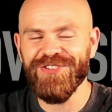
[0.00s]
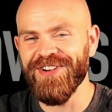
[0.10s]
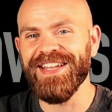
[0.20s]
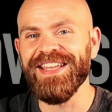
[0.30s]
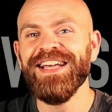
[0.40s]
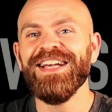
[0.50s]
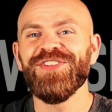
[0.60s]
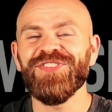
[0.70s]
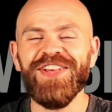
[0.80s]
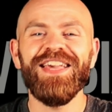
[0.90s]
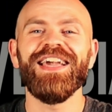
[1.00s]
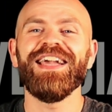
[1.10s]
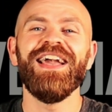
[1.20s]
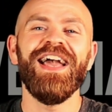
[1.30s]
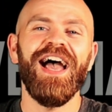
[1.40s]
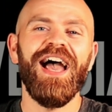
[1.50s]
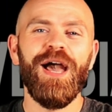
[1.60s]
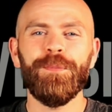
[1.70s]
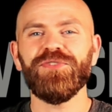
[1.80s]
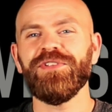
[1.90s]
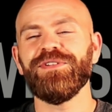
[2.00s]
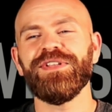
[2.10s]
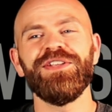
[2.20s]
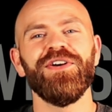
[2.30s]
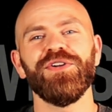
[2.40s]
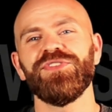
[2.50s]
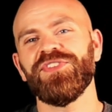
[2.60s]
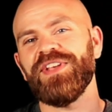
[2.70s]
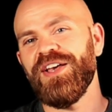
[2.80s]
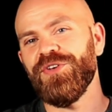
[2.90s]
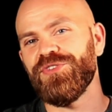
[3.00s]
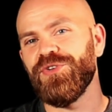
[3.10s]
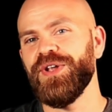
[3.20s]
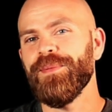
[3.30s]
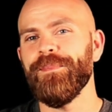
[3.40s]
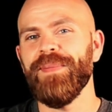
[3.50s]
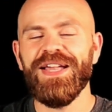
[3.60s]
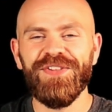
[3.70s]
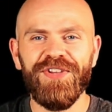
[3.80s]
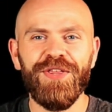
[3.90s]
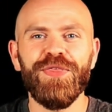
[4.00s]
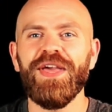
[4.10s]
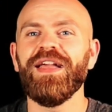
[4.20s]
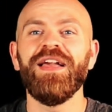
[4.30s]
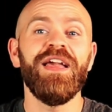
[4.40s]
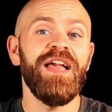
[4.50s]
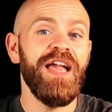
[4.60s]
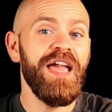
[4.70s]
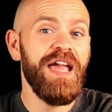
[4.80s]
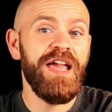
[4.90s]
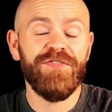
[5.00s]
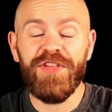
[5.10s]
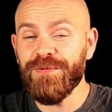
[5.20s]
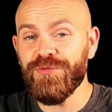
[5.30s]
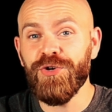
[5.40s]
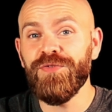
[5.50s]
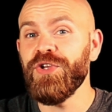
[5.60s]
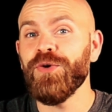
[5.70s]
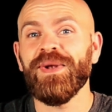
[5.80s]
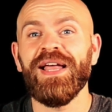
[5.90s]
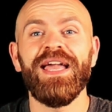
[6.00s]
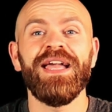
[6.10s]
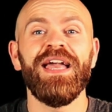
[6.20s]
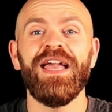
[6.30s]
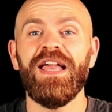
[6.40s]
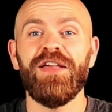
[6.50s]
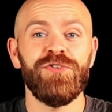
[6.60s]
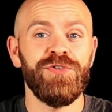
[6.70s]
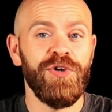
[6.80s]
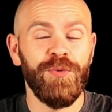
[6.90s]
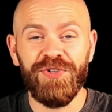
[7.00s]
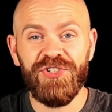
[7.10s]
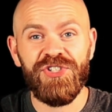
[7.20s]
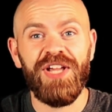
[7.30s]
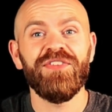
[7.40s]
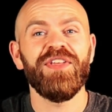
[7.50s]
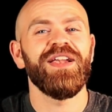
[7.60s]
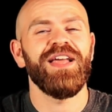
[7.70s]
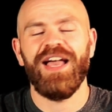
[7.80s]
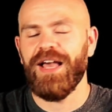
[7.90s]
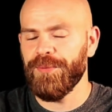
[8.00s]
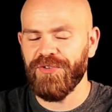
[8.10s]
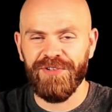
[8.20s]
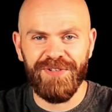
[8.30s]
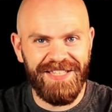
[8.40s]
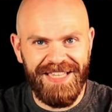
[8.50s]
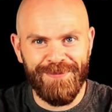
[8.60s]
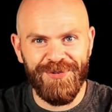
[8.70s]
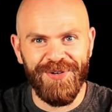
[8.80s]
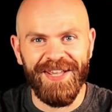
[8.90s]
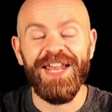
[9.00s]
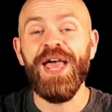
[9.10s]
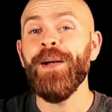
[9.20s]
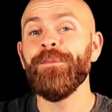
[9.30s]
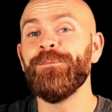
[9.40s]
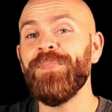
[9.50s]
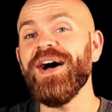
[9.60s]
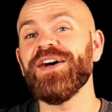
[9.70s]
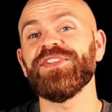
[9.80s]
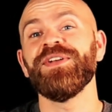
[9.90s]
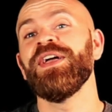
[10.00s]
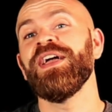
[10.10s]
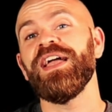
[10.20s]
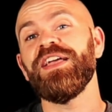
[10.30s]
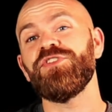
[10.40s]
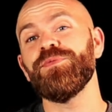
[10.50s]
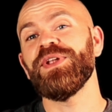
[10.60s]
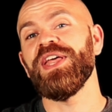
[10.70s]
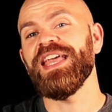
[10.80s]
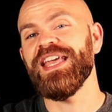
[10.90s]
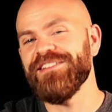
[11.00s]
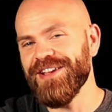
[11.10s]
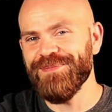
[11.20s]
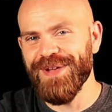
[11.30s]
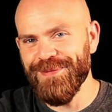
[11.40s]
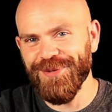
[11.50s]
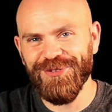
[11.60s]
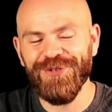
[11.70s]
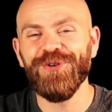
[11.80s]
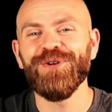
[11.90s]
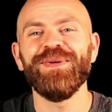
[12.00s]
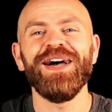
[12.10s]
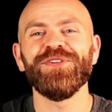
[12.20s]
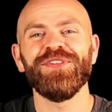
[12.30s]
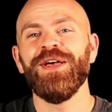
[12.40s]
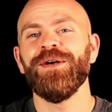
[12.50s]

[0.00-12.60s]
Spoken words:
already saying, absolutely not, scales do an amazing thing. If they're improving your playing, if you don't want to change that, absolutely keep doing it. But if you've been hearing people talk about